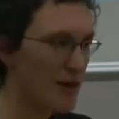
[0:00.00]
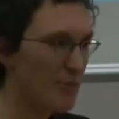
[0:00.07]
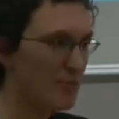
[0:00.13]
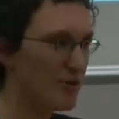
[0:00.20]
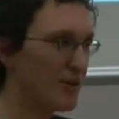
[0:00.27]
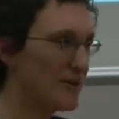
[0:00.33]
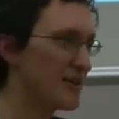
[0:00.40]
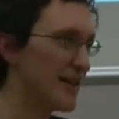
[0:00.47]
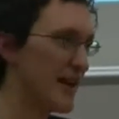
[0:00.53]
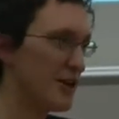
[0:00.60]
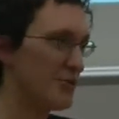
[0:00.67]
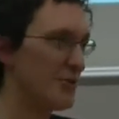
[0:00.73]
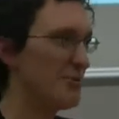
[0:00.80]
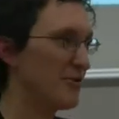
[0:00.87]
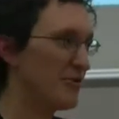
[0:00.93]
bring together
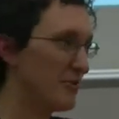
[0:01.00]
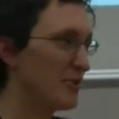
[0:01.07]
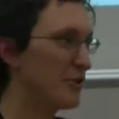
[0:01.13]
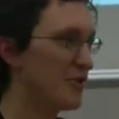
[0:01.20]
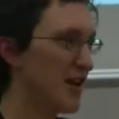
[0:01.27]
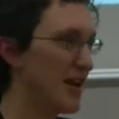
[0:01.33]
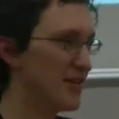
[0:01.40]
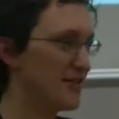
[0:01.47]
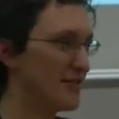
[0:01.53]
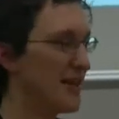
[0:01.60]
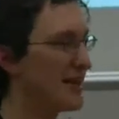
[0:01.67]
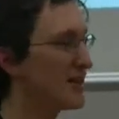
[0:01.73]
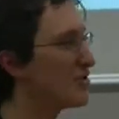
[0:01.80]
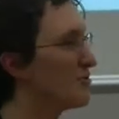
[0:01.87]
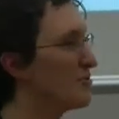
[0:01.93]
people from the creative
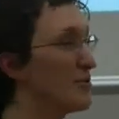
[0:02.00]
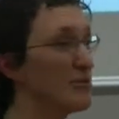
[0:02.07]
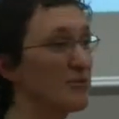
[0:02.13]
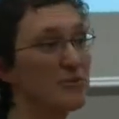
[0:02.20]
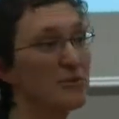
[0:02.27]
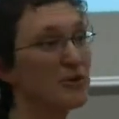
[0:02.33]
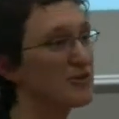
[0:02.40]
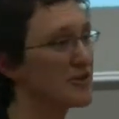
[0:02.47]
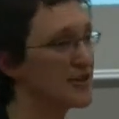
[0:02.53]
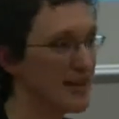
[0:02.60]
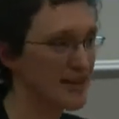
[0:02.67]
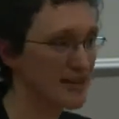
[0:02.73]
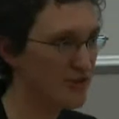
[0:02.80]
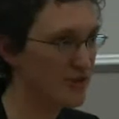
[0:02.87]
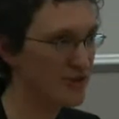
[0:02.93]
sector and people from other
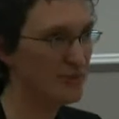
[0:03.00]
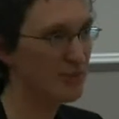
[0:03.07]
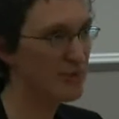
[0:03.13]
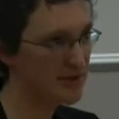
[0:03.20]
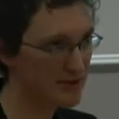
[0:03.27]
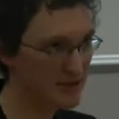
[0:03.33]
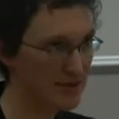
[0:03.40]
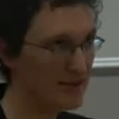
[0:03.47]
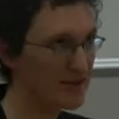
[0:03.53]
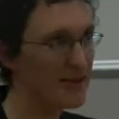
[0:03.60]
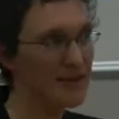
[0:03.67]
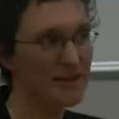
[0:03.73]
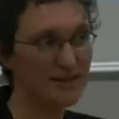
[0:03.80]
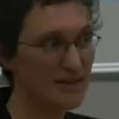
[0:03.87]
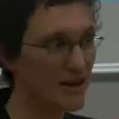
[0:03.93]
sectors, business,
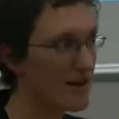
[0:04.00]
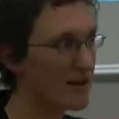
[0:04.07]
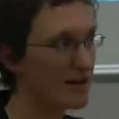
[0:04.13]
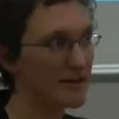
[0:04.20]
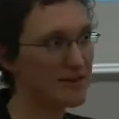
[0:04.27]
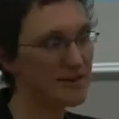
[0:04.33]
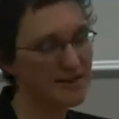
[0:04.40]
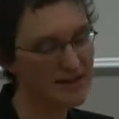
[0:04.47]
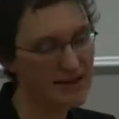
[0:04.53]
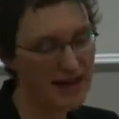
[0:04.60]
science,